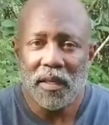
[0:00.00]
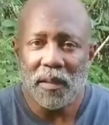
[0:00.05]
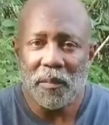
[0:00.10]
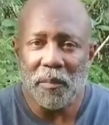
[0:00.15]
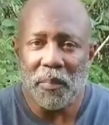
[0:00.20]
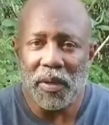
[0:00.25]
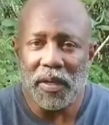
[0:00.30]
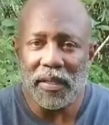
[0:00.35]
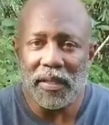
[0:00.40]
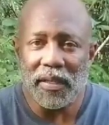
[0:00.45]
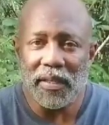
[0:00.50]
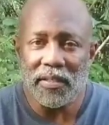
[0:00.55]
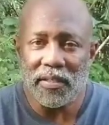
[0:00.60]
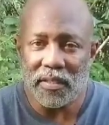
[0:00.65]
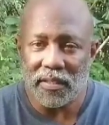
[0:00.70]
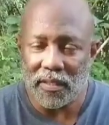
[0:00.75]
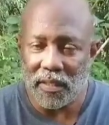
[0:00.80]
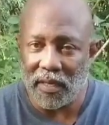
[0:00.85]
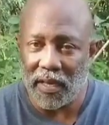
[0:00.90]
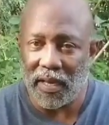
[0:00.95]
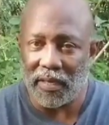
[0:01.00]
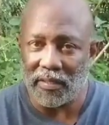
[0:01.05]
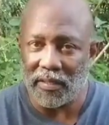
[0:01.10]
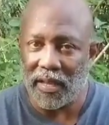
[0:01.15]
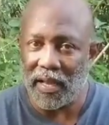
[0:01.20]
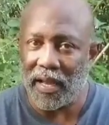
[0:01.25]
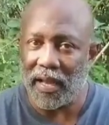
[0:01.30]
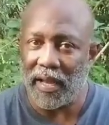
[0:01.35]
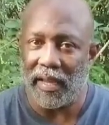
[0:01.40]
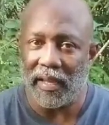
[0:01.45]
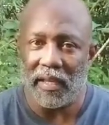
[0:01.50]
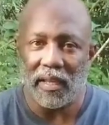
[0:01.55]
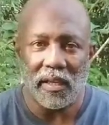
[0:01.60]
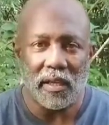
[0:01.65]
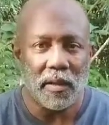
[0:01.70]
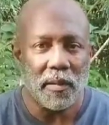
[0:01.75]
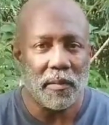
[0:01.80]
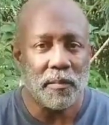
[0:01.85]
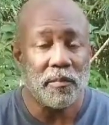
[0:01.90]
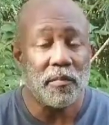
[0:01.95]
But he's just a nice guy,
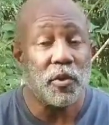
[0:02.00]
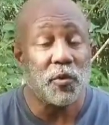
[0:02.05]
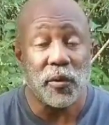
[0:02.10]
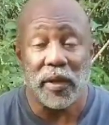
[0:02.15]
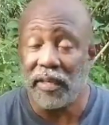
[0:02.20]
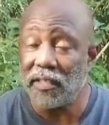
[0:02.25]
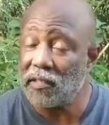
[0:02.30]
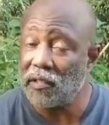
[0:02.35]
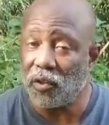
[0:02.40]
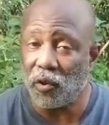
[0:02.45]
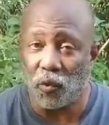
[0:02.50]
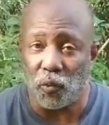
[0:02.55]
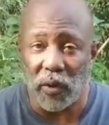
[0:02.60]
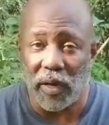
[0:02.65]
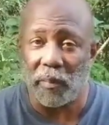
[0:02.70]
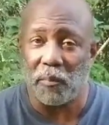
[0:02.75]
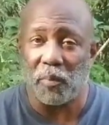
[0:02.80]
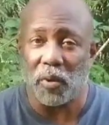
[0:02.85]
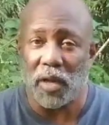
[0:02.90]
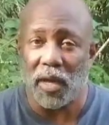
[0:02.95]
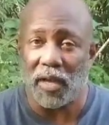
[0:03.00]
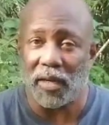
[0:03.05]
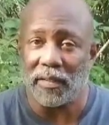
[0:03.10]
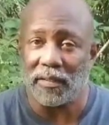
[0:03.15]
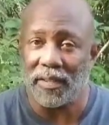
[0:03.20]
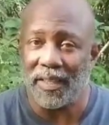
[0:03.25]
creates great products,